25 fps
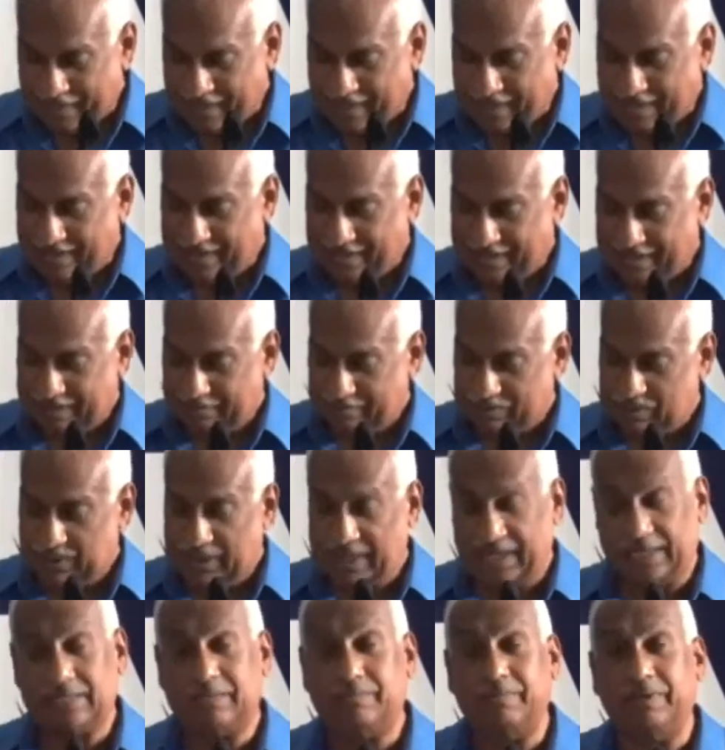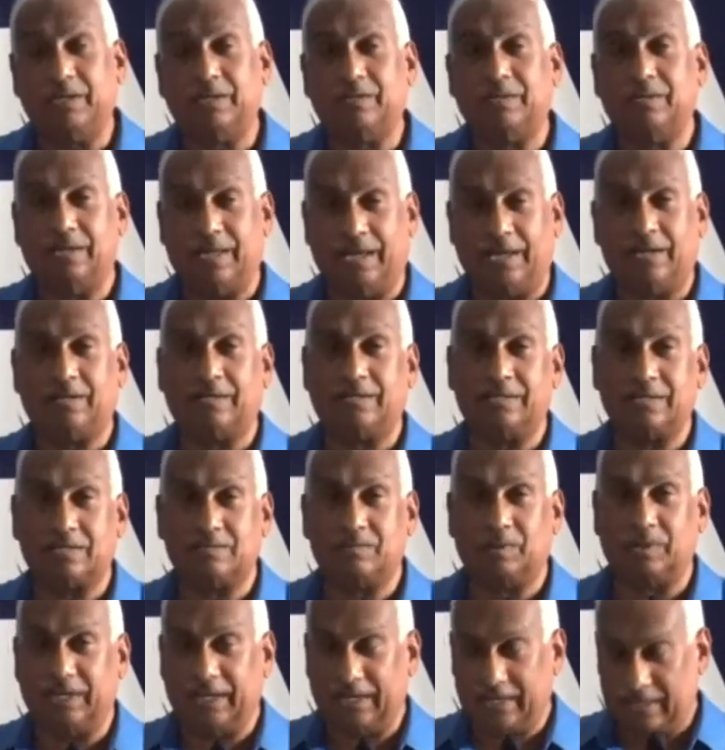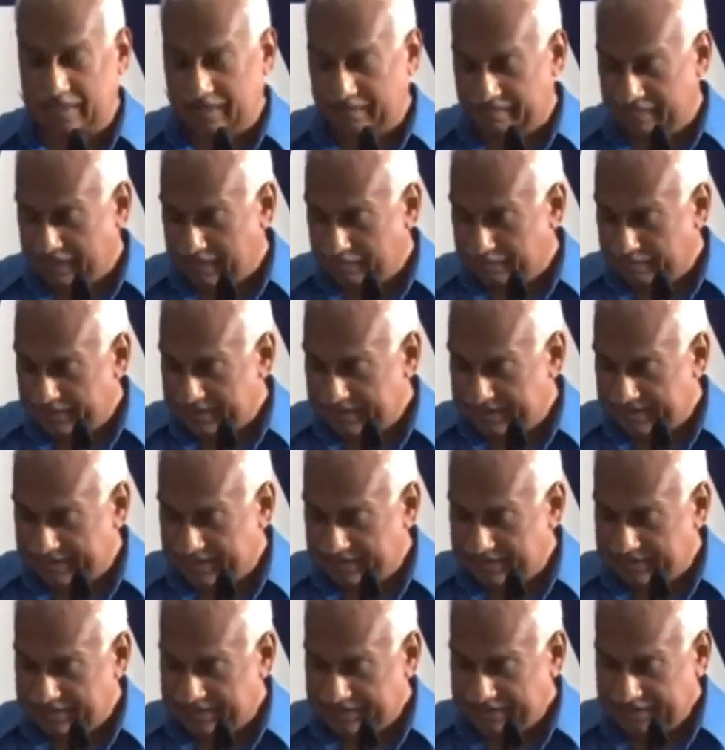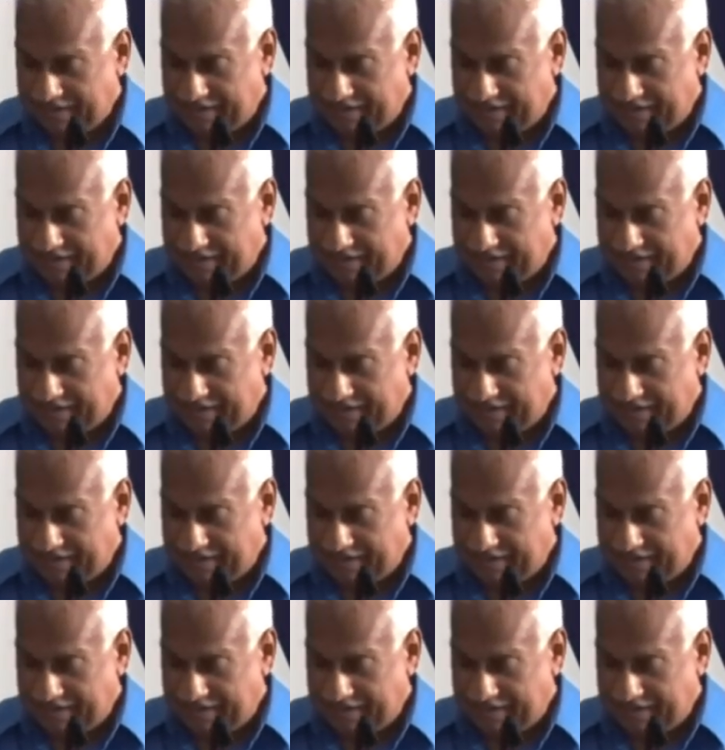Trinidad and Tobago, like other small island development states,